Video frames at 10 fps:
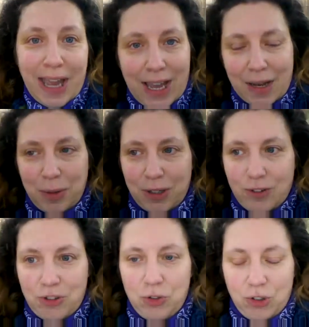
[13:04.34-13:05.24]
cat
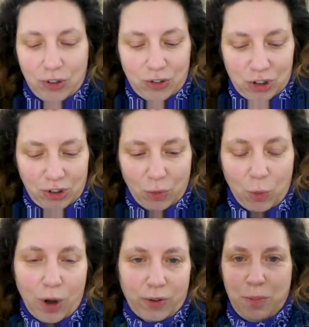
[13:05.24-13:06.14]
because she just
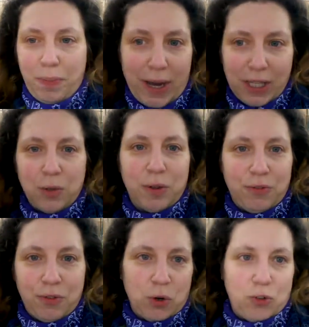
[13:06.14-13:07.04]
walks by you and
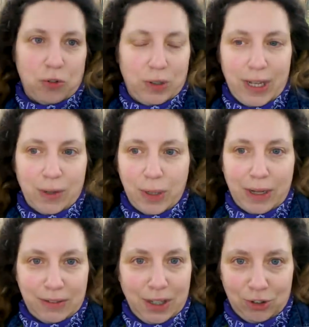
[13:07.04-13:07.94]
furs your leg
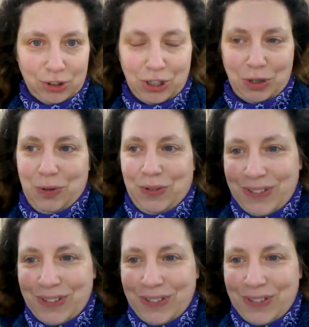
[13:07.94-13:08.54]
without touching you.